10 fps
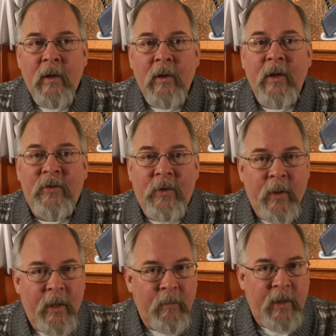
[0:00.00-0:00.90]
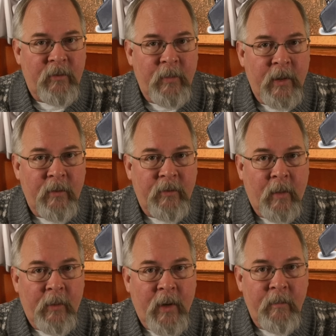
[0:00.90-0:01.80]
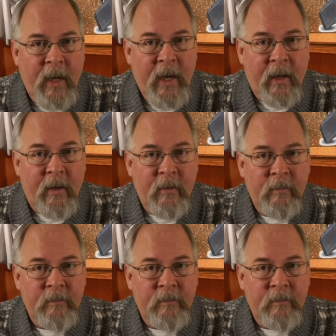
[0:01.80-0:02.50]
let's go ahead and pay some bills. I'll be right back.